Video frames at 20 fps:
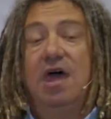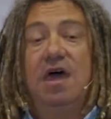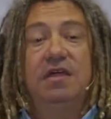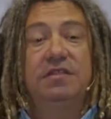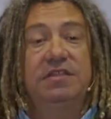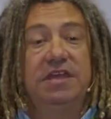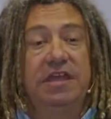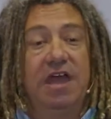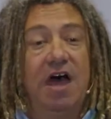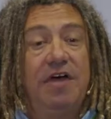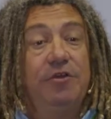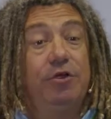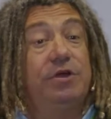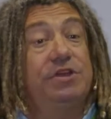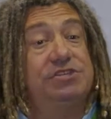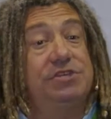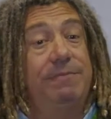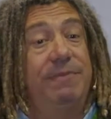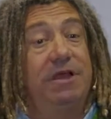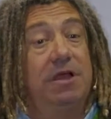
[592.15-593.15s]
The other
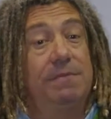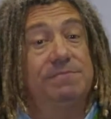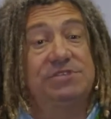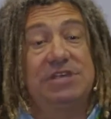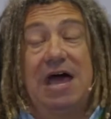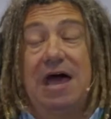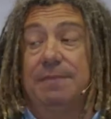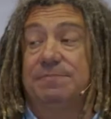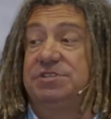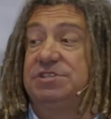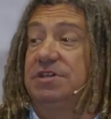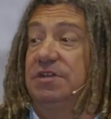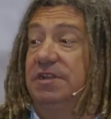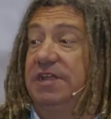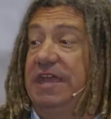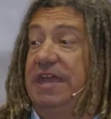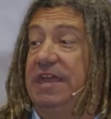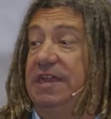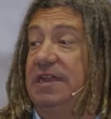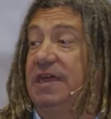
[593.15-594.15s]
is it becomes
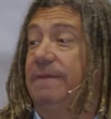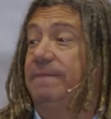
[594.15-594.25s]
obsolete,